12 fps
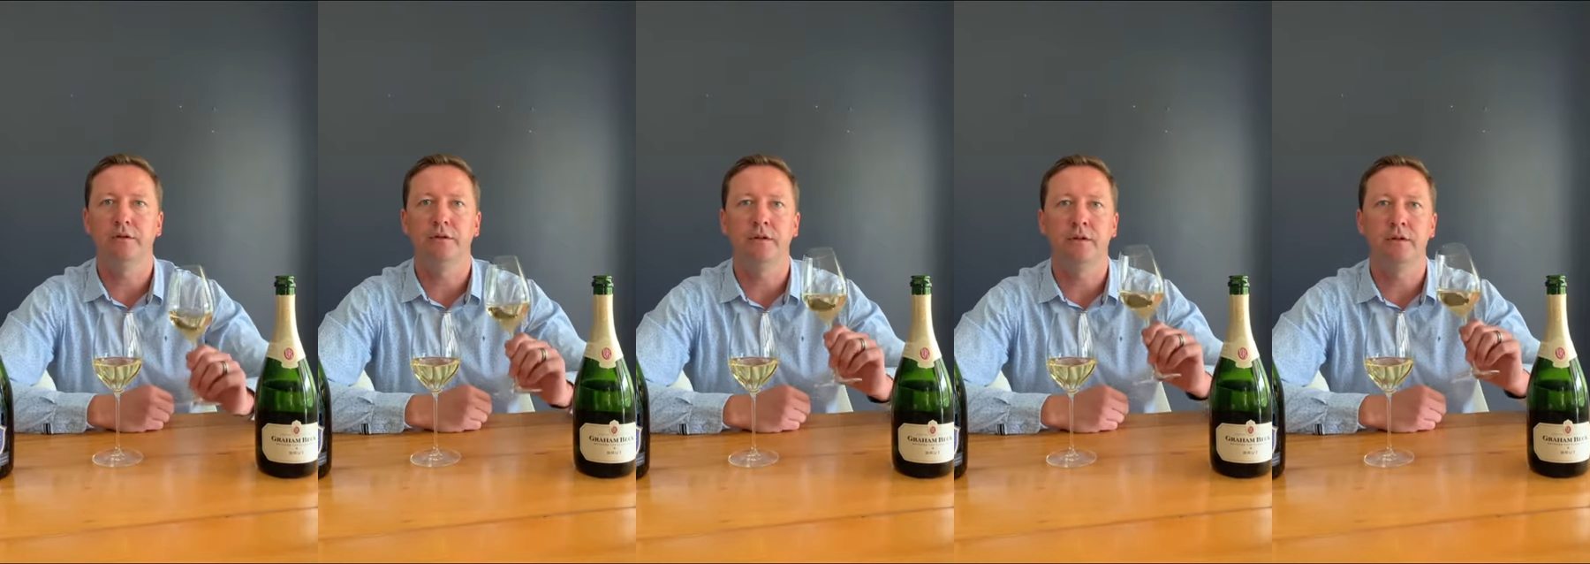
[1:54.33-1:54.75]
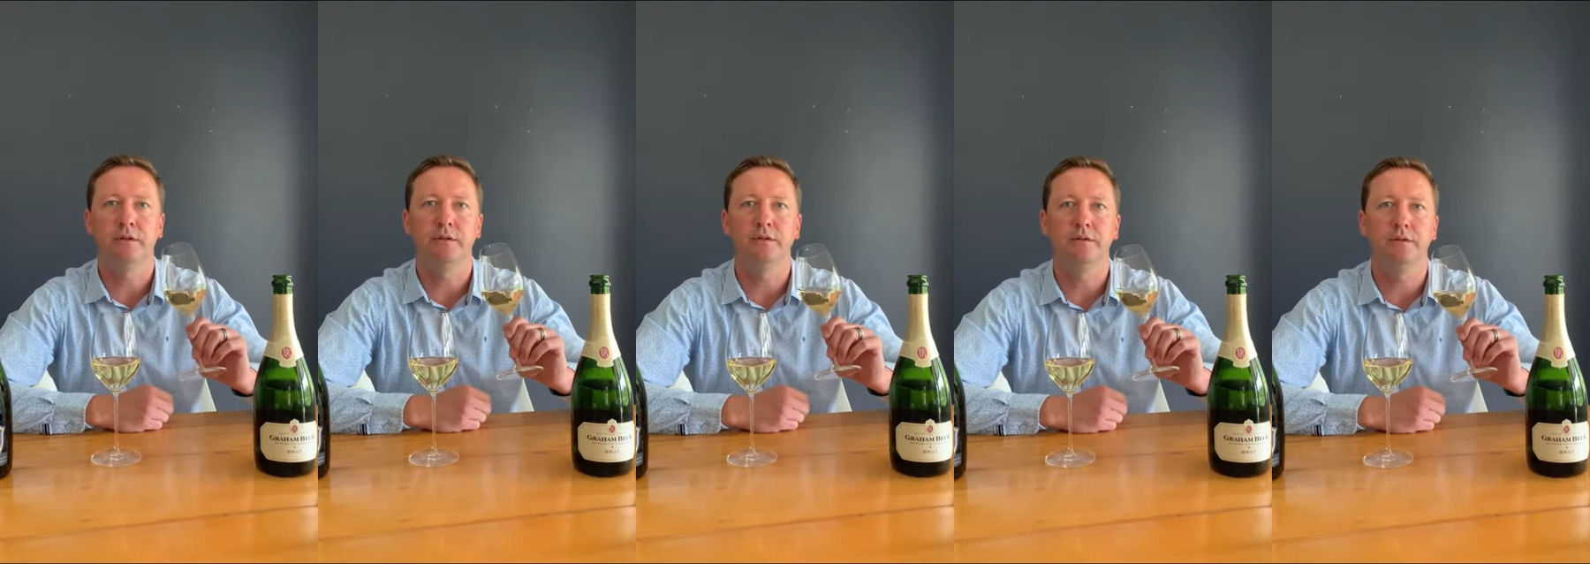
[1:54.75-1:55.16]

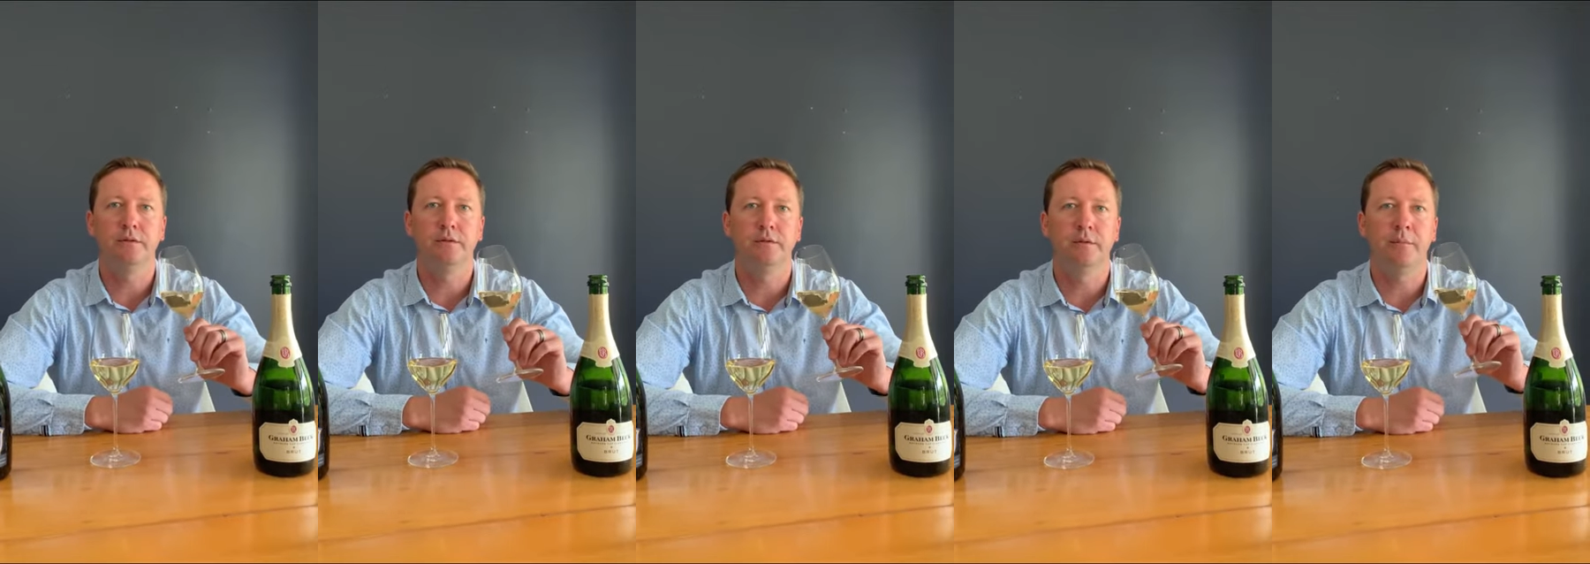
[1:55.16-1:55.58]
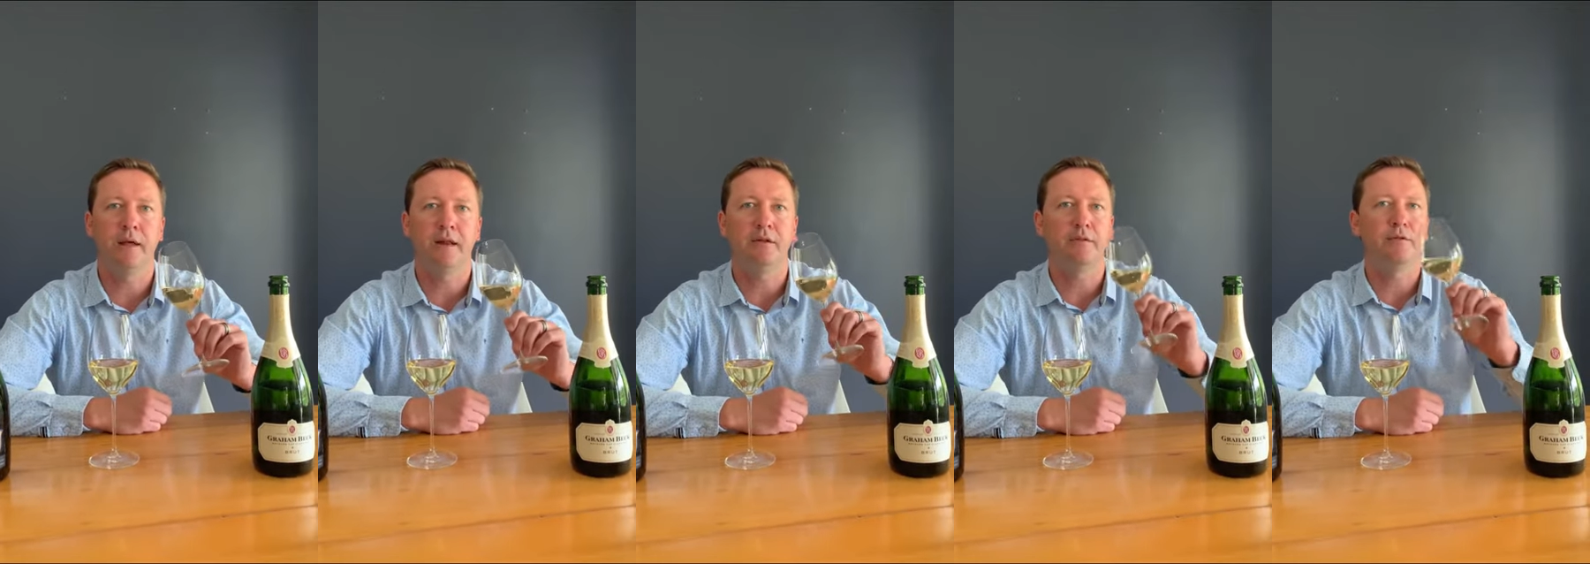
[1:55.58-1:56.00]
the
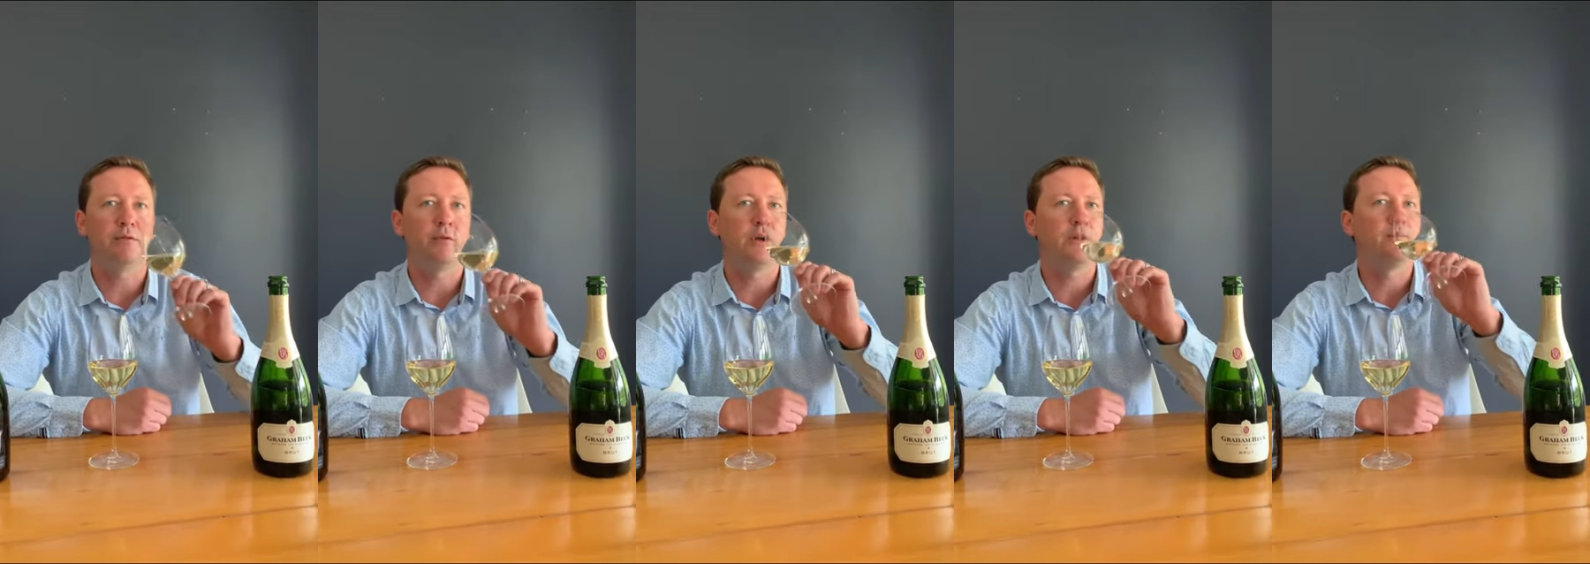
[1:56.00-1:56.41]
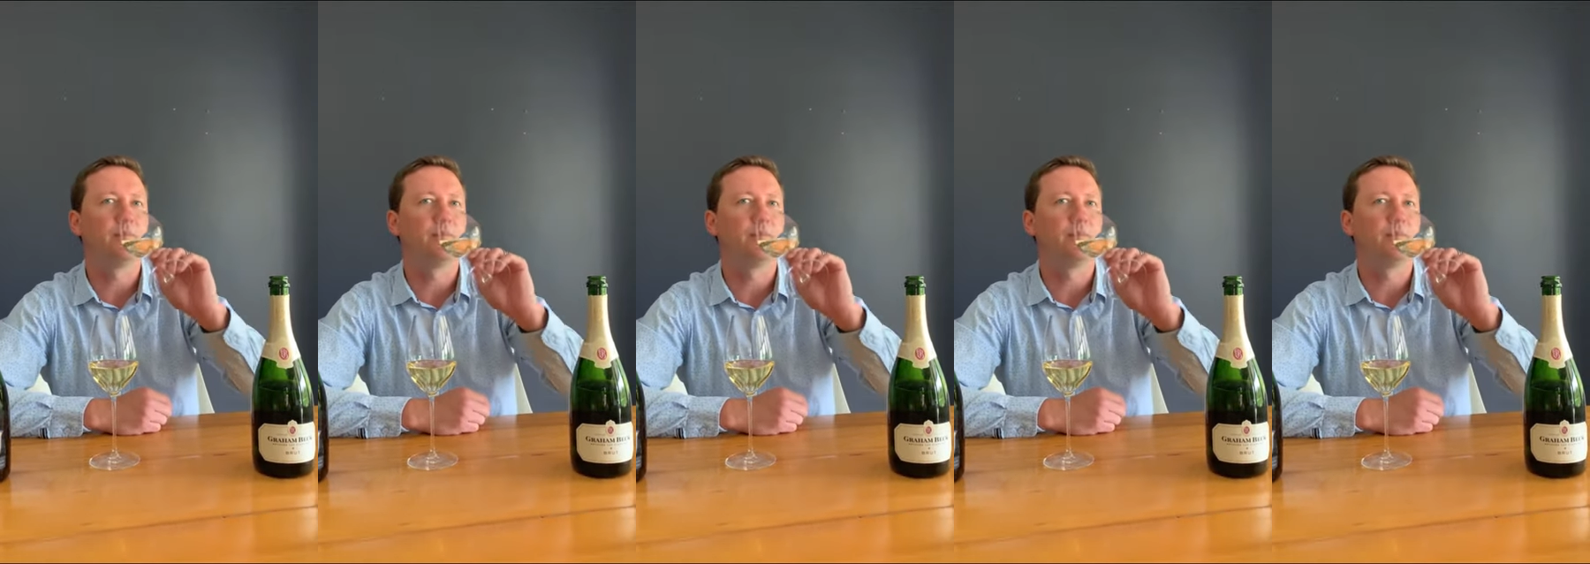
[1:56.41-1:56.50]
palate of the wine.